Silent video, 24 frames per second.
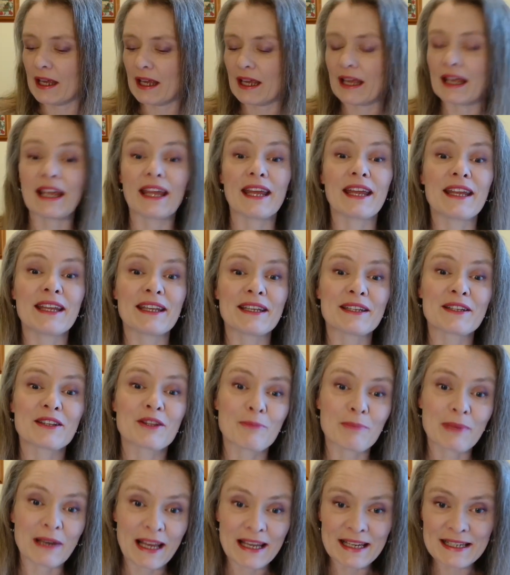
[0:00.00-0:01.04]
In the
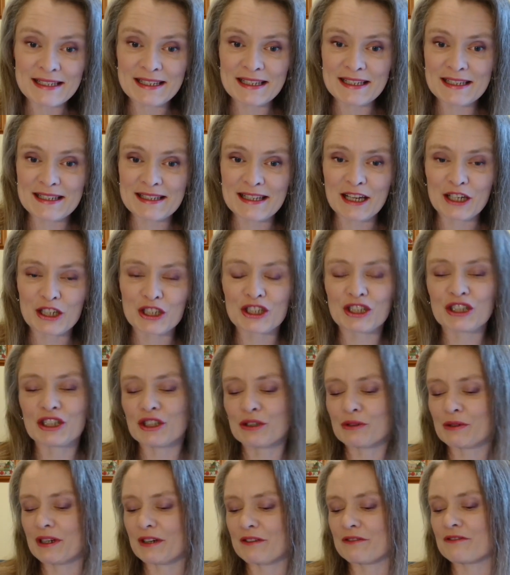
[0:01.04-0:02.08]
places section,
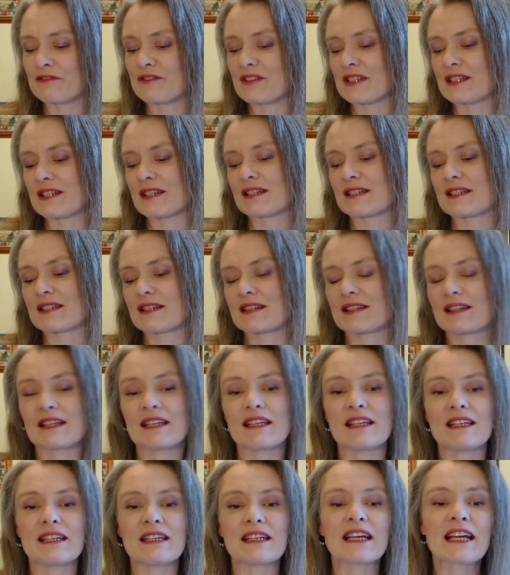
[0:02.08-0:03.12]
you can visit
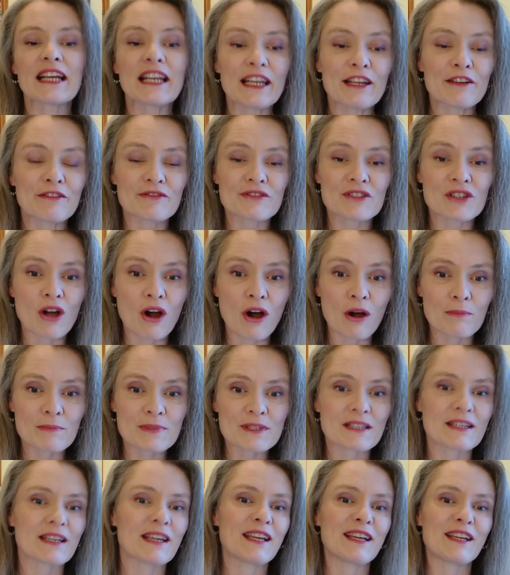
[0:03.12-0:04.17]
the cliff
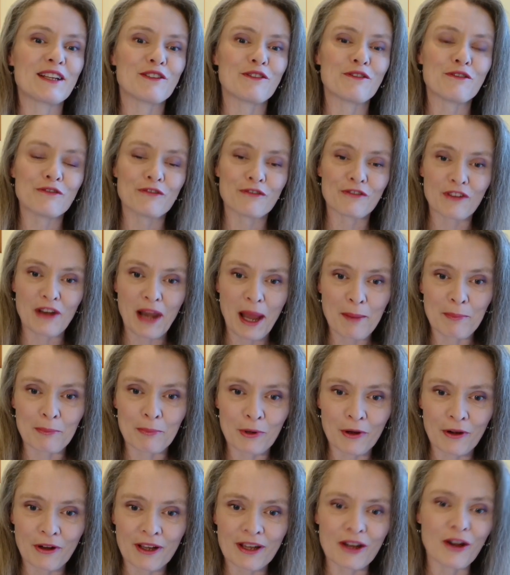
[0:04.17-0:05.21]
tops in
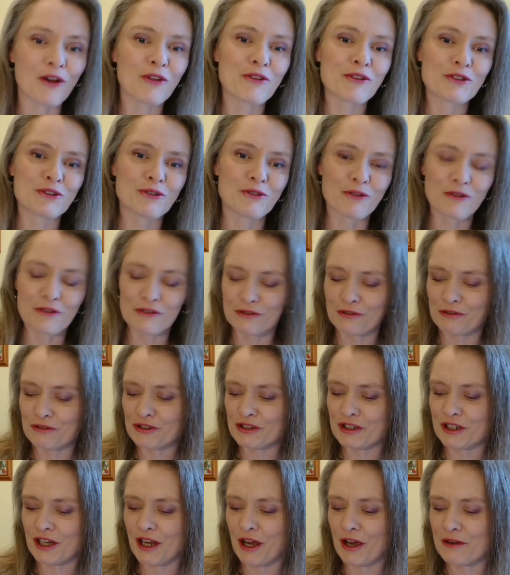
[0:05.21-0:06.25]
Flamborough on the North
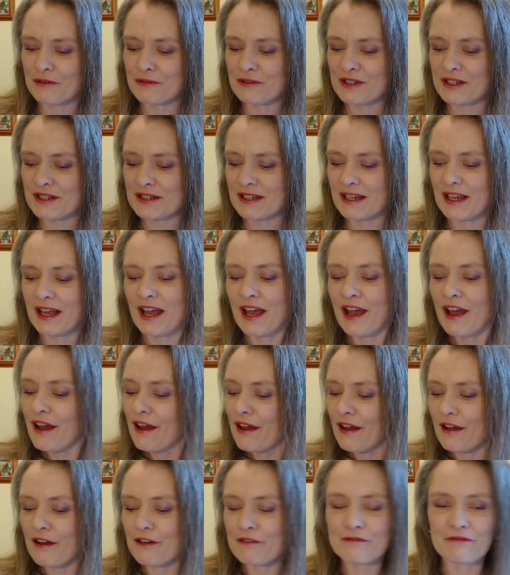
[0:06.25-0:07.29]
Yorkshire coast,
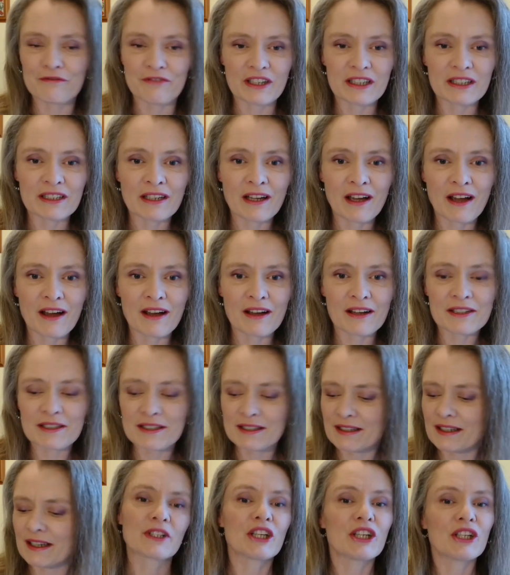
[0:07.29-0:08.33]
a
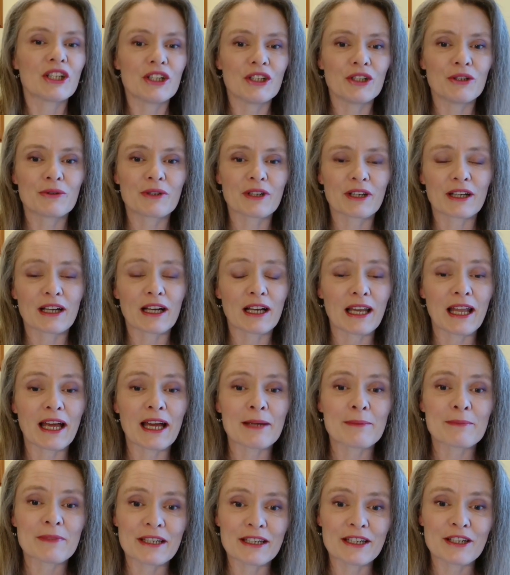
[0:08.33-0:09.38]
vineyard, you can
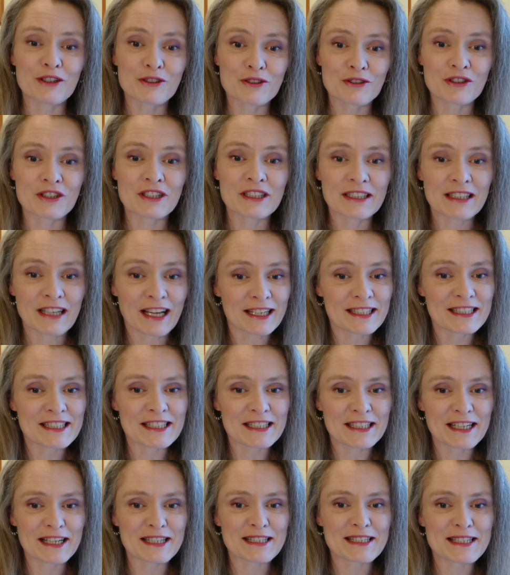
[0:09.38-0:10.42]
climb the
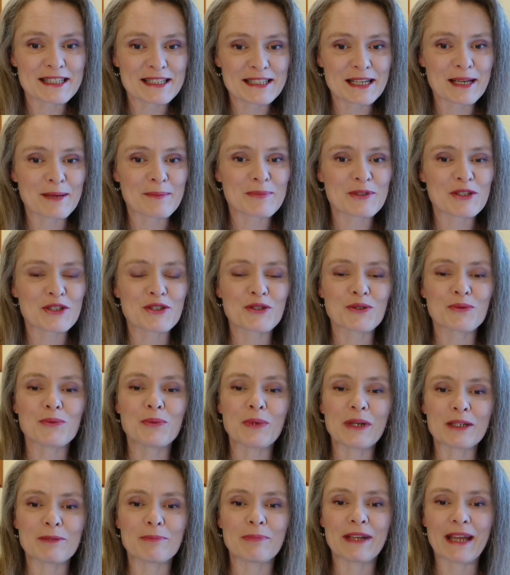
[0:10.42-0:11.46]
199 steps to
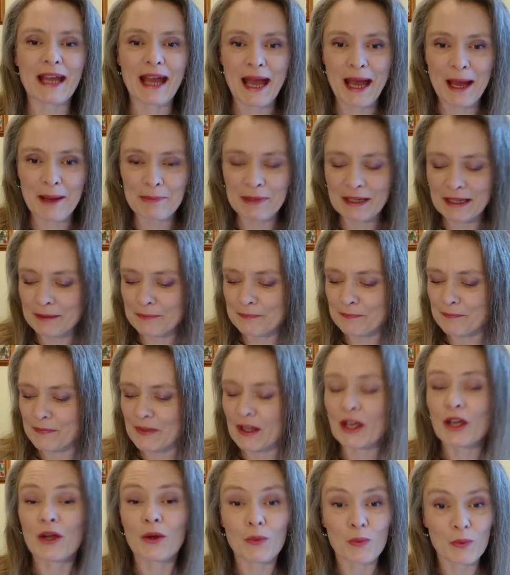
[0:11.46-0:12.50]
Whitby Abbey,
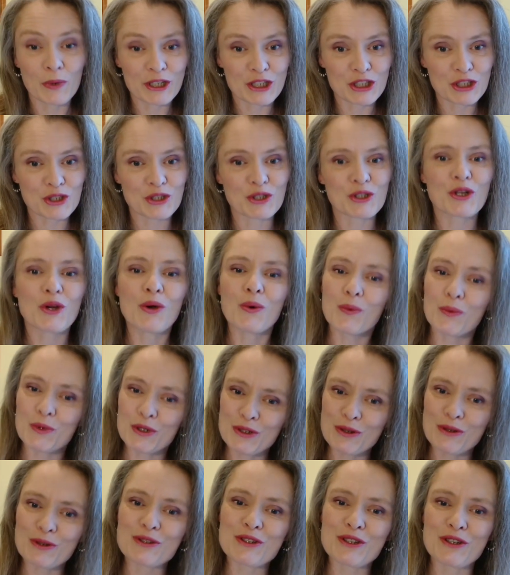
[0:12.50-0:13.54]
which
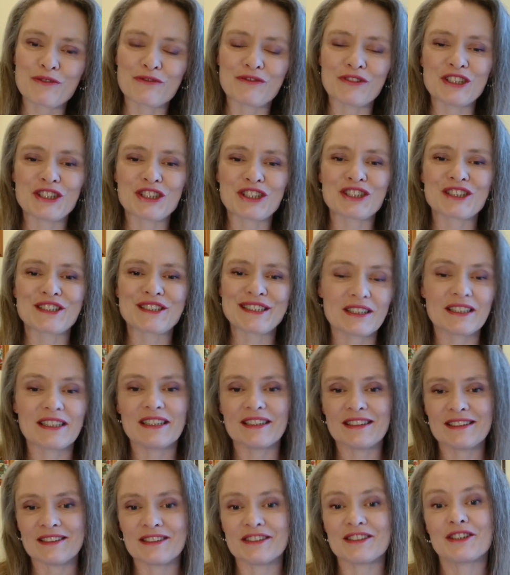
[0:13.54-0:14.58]
was also featured
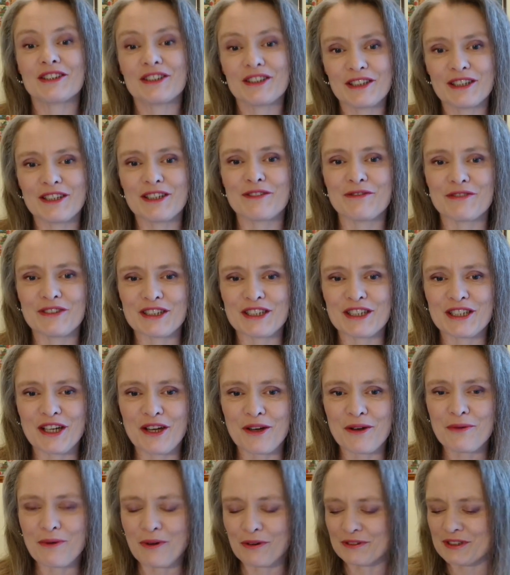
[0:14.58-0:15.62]
in an earlier
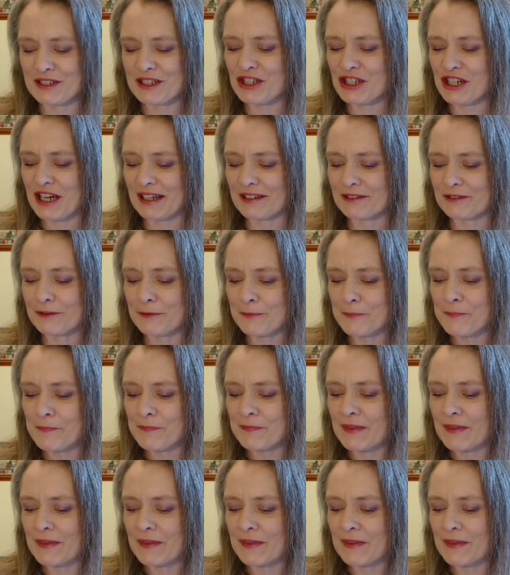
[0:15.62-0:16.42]
video on this channel.